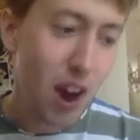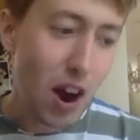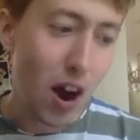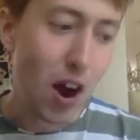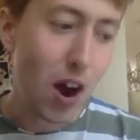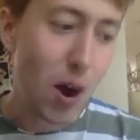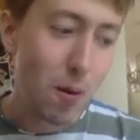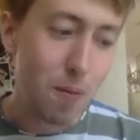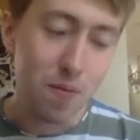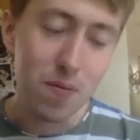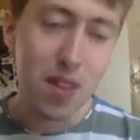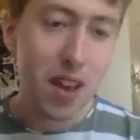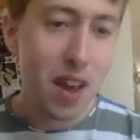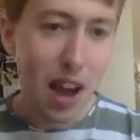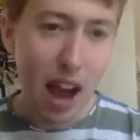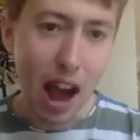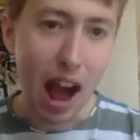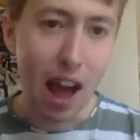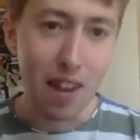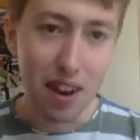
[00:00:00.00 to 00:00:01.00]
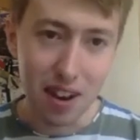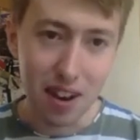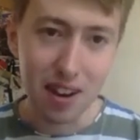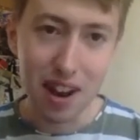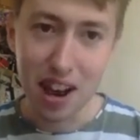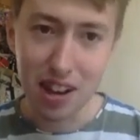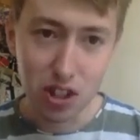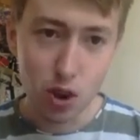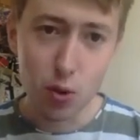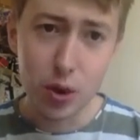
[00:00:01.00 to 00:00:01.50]
And
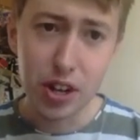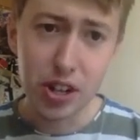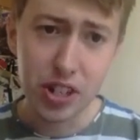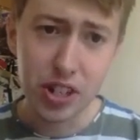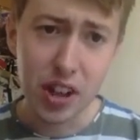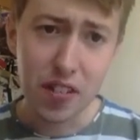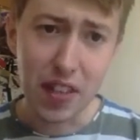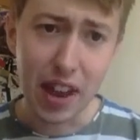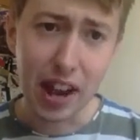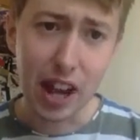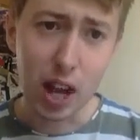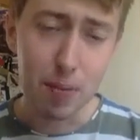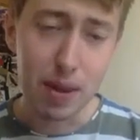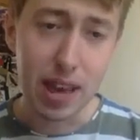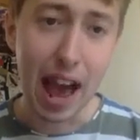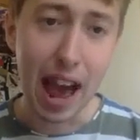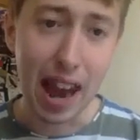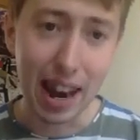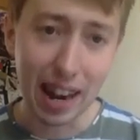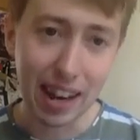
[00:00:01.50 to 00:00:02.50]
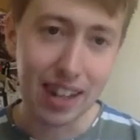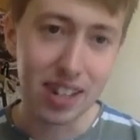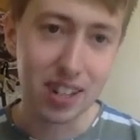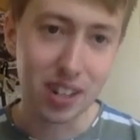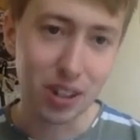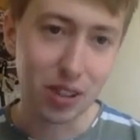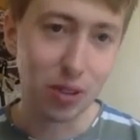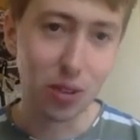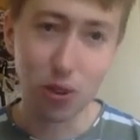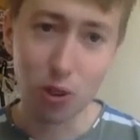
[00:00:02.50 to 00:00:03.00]
as Harish said, that can be
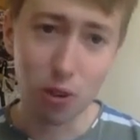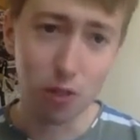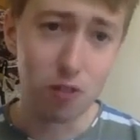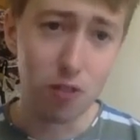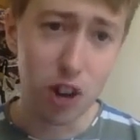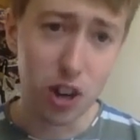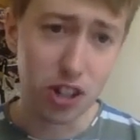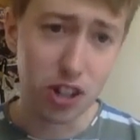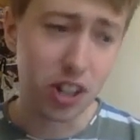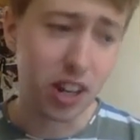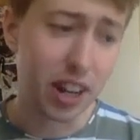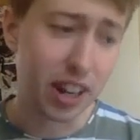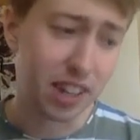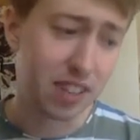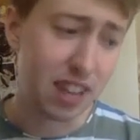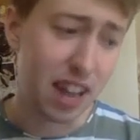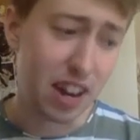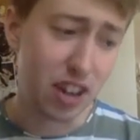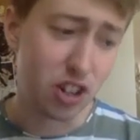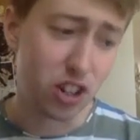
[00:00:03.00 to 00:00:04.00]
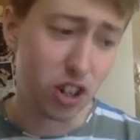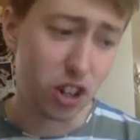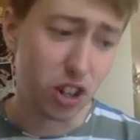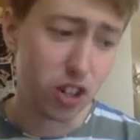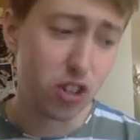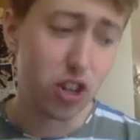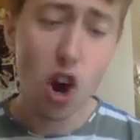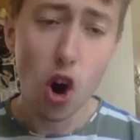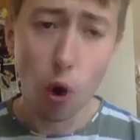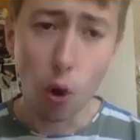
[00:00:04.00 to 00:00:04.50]
analytical or vertical
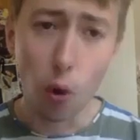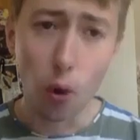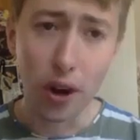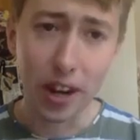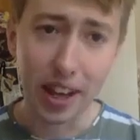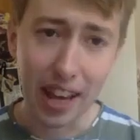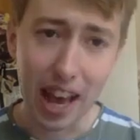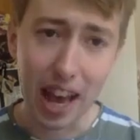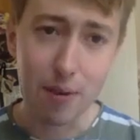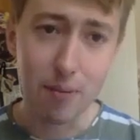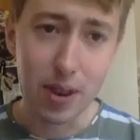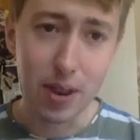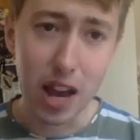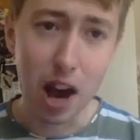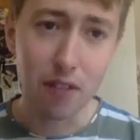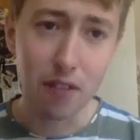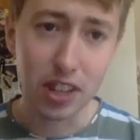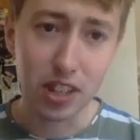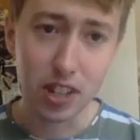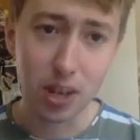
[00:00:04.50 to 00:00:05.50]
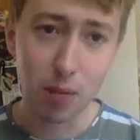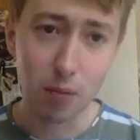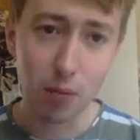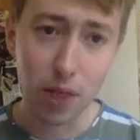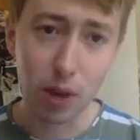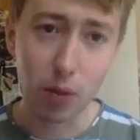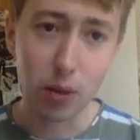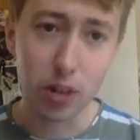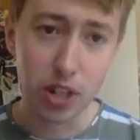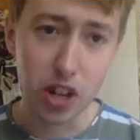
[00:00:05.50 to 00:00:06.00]
extensions, or it can be having
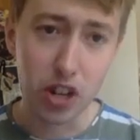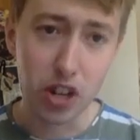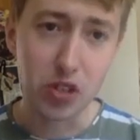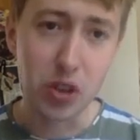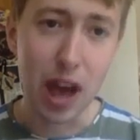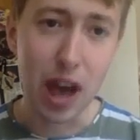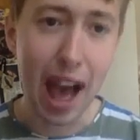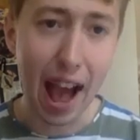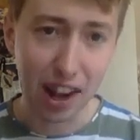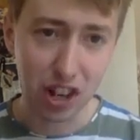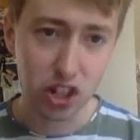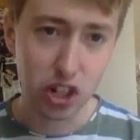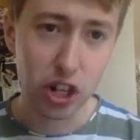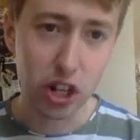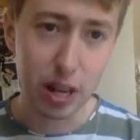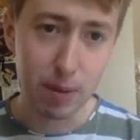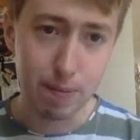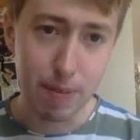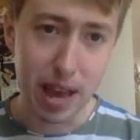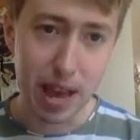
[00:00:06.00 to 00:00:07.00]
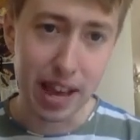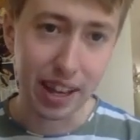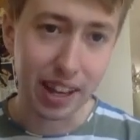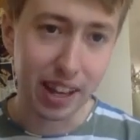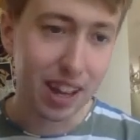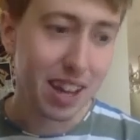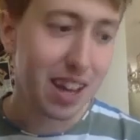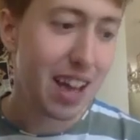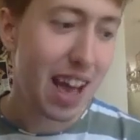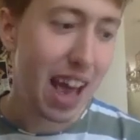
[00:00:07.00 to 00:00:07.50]
something which is actually big
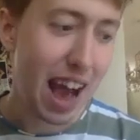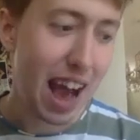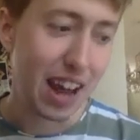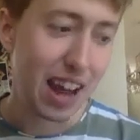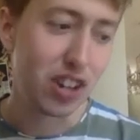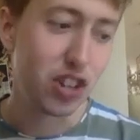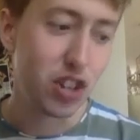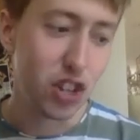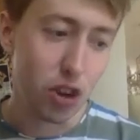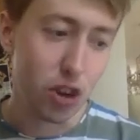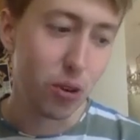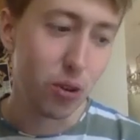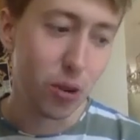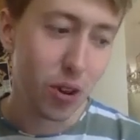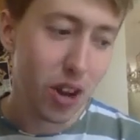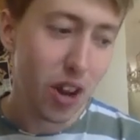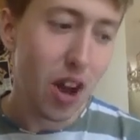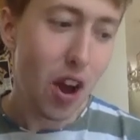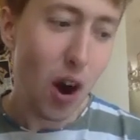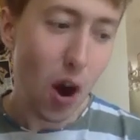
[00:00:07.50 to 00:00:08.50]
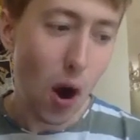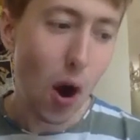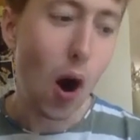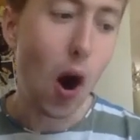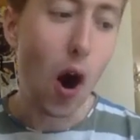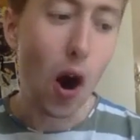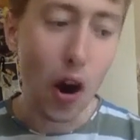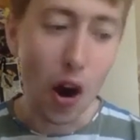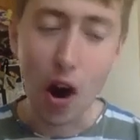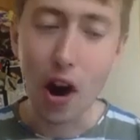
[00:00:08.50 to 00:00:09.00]
and new.
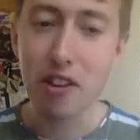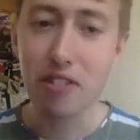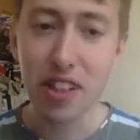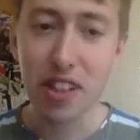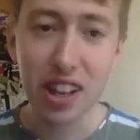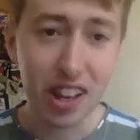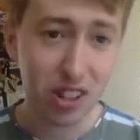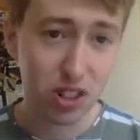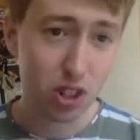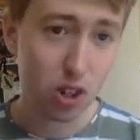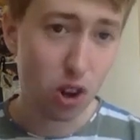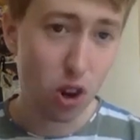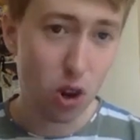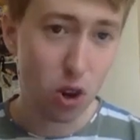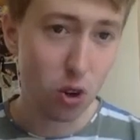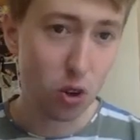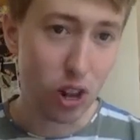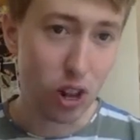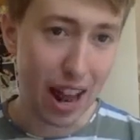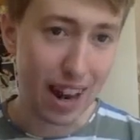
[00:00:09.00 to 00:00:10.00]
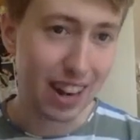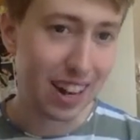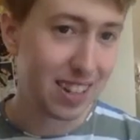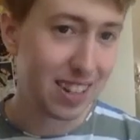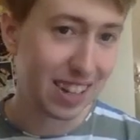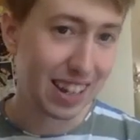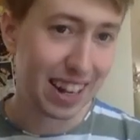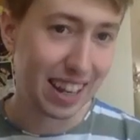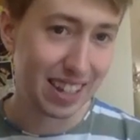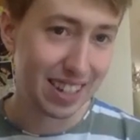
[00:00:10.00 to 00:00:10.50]
I think as a whole,
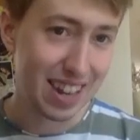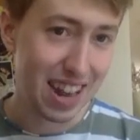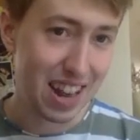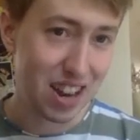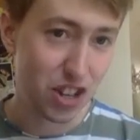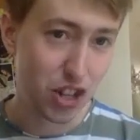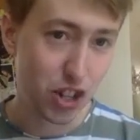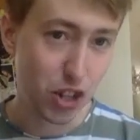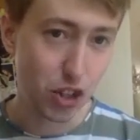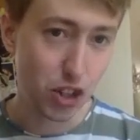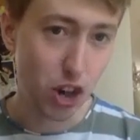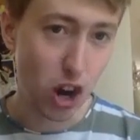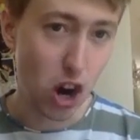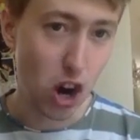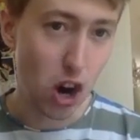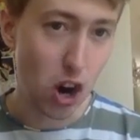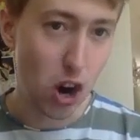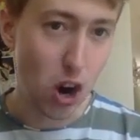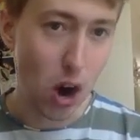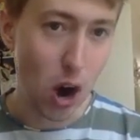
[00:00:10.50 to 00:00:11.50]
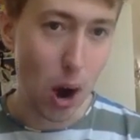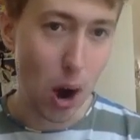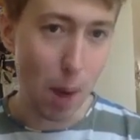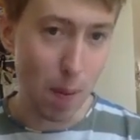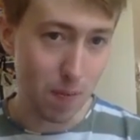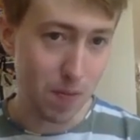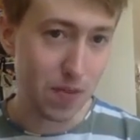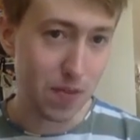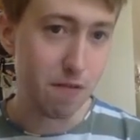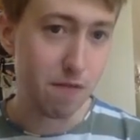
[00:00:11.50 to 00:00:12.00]
analytical extensions
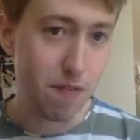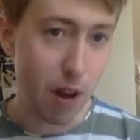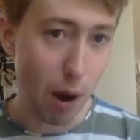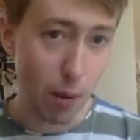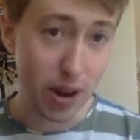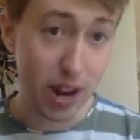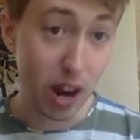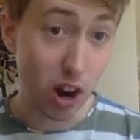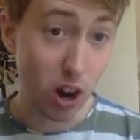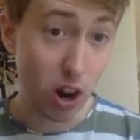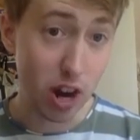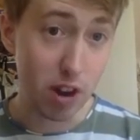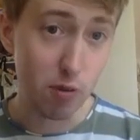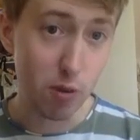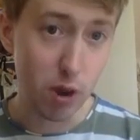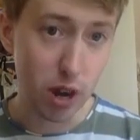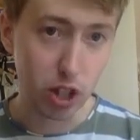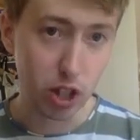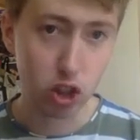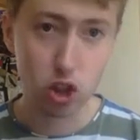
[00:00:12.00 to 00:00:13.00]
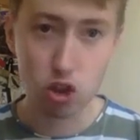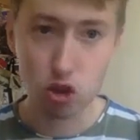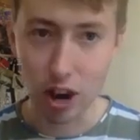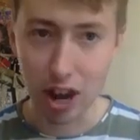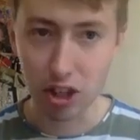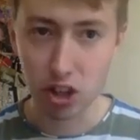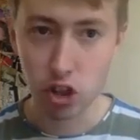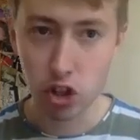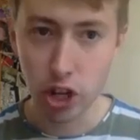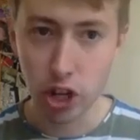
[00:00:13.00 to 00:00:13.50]
are very high risk
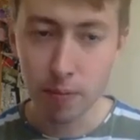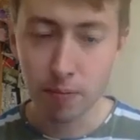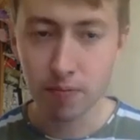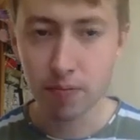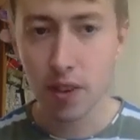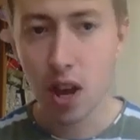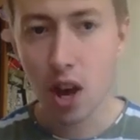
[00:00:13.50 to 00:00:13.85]
strategy.